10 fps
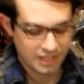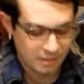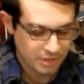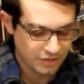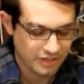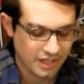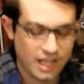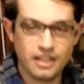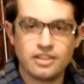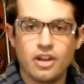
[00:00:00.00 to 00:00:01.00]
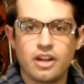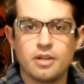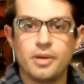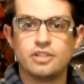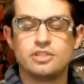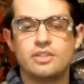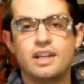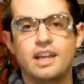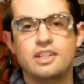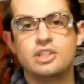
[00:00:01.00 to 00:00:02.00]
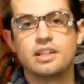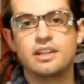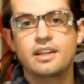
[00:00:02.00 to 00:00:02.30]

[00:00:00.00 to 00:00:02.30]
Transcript: and I'm here today to talk about strain gauging.